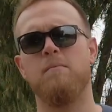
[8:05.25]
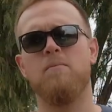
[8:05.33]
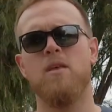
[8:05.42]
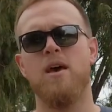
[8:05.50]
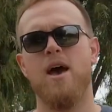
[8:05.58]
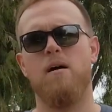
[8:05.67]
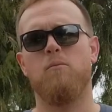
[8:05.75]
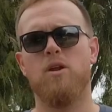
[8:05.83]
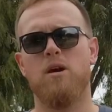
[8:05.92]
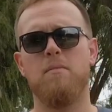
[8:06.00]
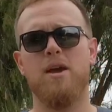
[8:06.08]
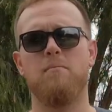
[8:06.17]
And
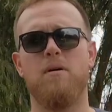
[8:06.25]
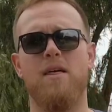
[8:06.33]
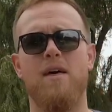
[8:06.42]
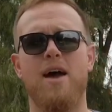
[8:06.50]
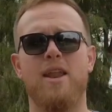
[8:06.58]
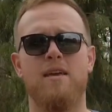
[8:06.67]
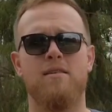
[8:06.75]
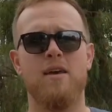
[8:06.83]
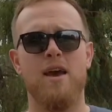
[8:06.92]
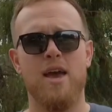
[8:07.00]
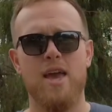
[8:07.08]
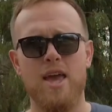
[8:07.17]
what I mean by that is,
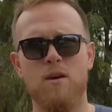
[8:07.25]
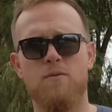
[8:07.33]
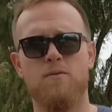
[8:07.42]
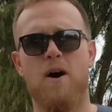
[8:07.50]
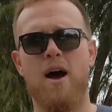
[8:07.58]
if